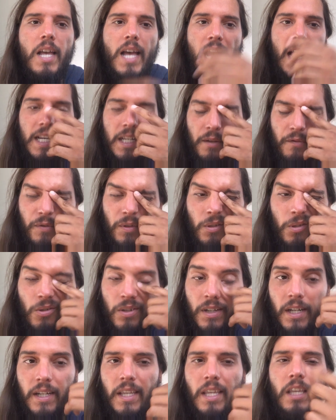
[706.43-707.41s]
And if you
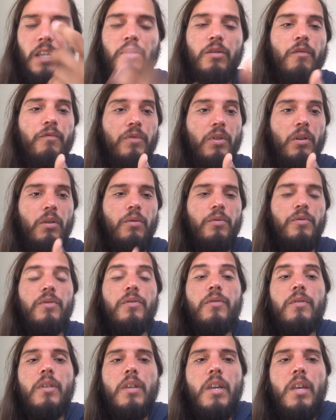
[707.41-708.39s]
look at each of
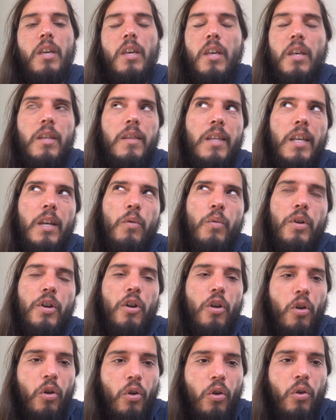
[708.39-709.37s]
those, they
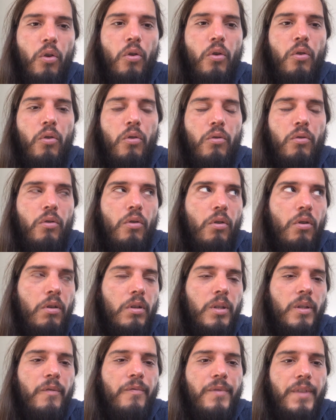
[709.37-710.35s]
were all,
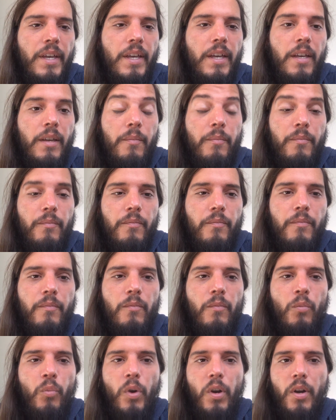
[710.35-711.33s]
all of them
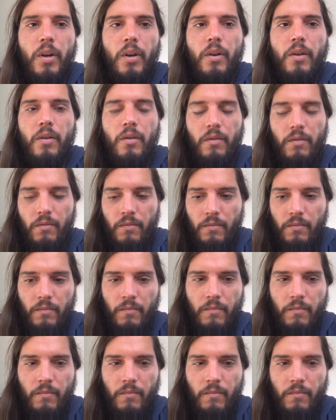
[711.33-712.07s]
were